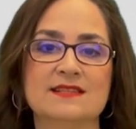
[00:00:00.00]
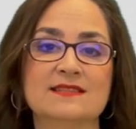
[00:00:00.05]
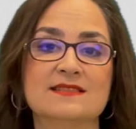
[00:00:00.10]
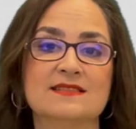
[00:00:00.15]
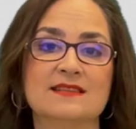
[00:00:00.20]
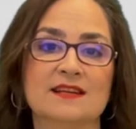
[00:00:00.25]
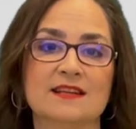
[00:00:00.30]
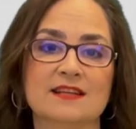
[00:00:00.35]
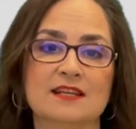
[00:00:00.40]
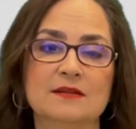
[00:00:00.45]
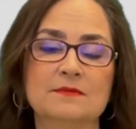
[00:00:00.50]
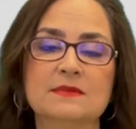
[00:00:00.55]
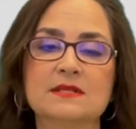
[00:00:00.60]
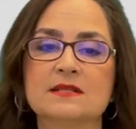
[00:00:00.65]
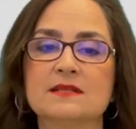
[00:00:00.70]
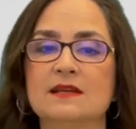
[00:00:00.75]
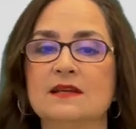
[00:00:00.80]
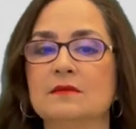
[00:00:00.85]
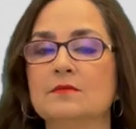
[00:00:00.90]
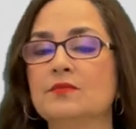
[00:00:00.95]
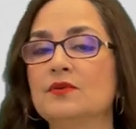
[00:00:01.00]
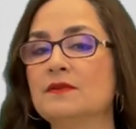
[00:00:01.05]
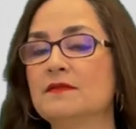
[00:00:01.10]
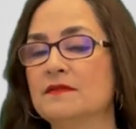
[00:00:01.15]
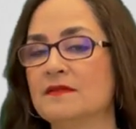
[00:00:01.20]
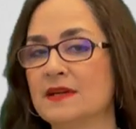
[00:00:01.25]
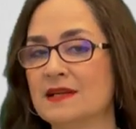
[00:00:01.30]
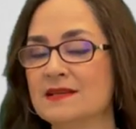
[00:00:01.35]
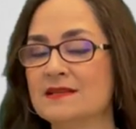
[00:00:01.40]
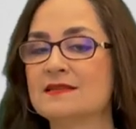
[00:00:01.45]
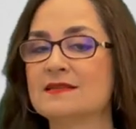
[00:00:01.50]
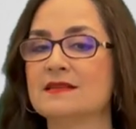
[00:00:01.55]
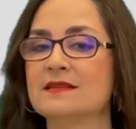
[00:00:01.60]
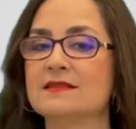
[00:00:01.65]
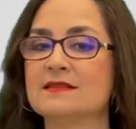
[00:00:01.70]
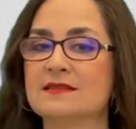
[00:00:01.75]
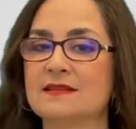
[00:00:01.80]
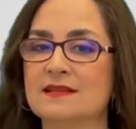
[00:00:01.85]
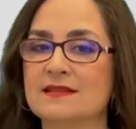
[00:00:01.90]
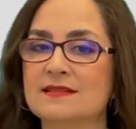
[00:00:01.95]
enzymes and prevent
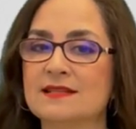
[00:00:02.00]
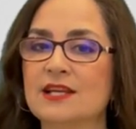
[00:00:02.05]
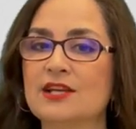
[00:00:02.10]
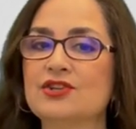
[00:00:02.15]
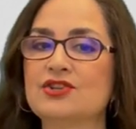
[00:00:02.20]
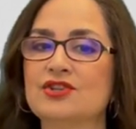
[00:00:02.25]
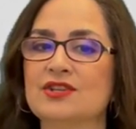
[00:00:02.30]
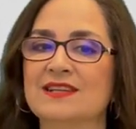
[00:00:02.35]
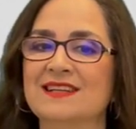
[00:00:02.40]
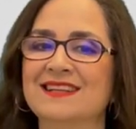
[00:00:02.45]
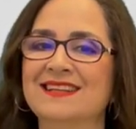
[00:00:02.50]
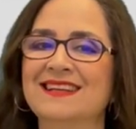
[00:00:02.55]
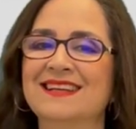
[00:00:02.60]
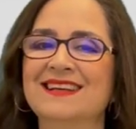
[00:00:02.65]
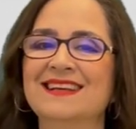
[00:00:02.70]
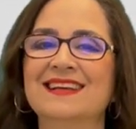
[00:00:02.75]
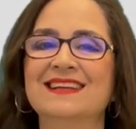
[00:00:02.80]
sensitization.